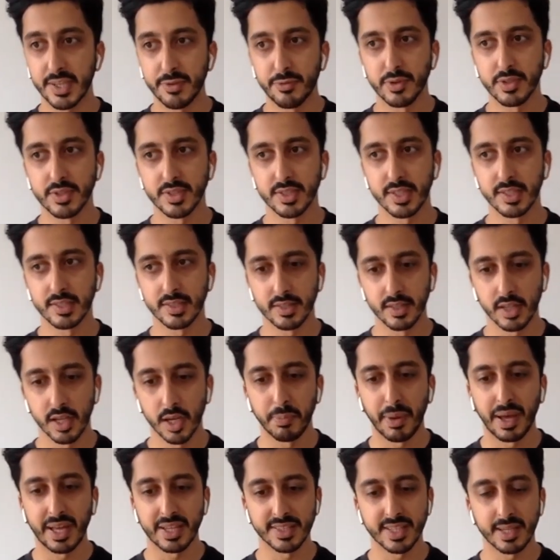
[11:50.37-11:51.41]
differences
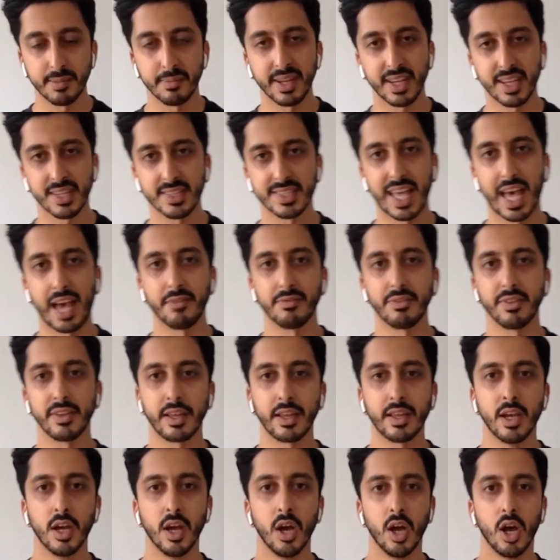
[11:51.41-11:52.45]
that a pandemic is
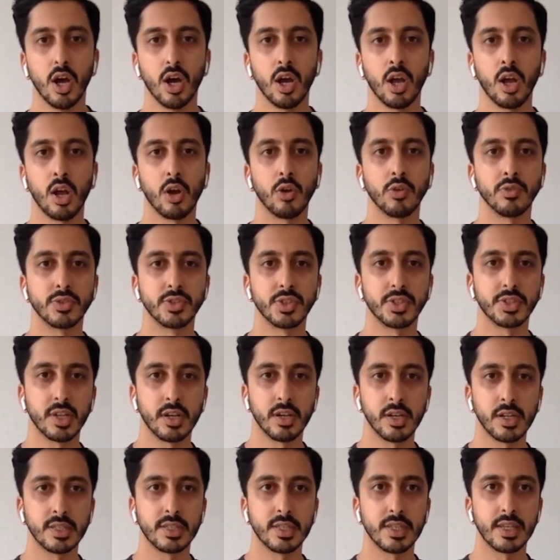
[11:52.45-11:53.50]
having on
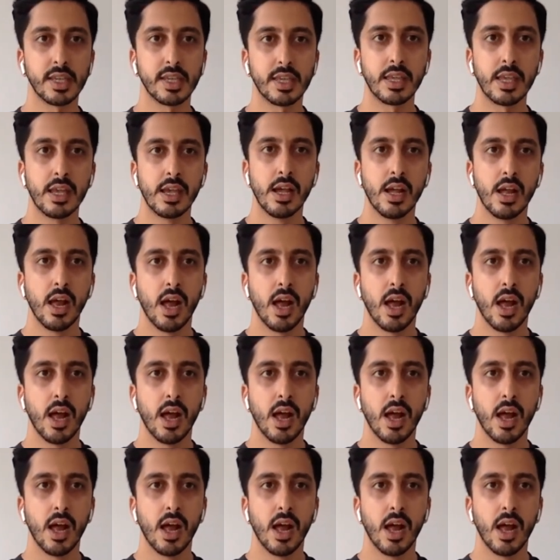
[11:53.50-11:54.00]
society.